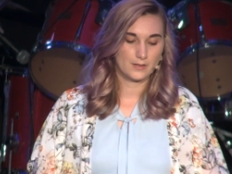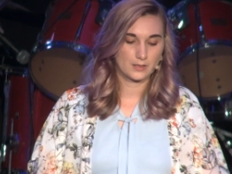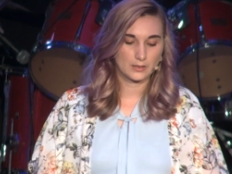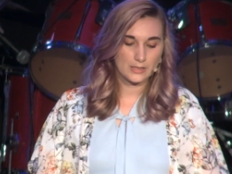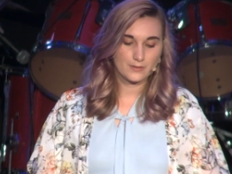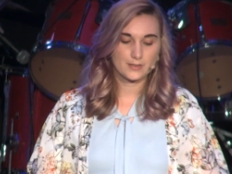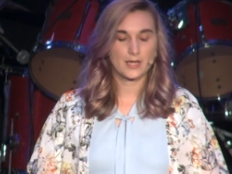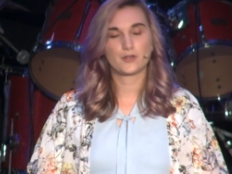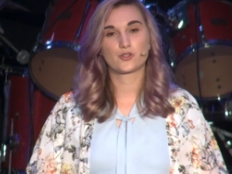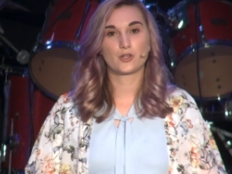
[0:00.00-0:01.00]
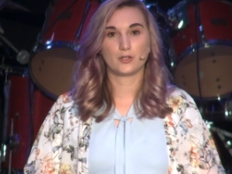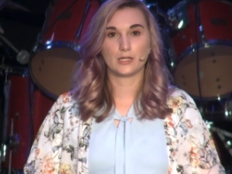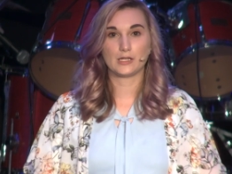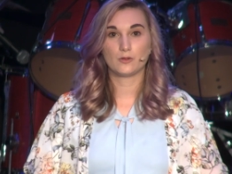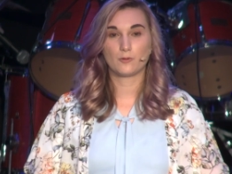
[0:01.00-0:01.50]
to live
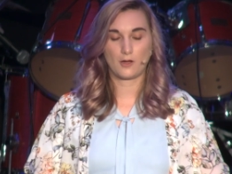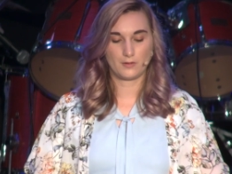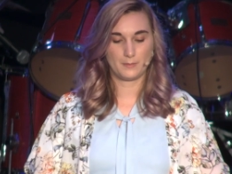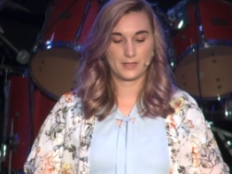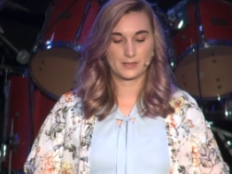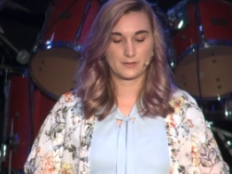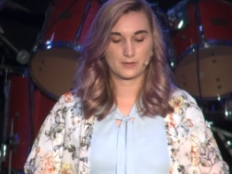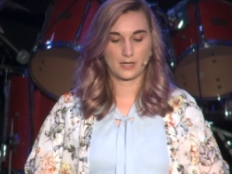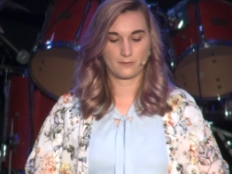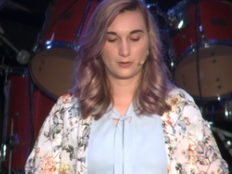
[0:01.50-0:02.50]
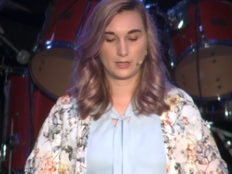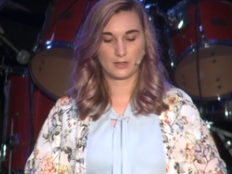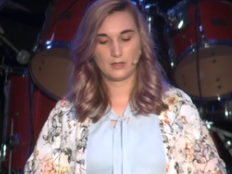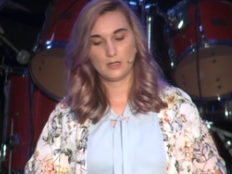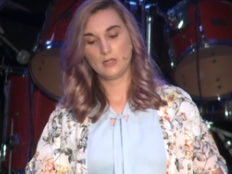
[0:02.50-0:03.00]
intentionally while in the midst of suffering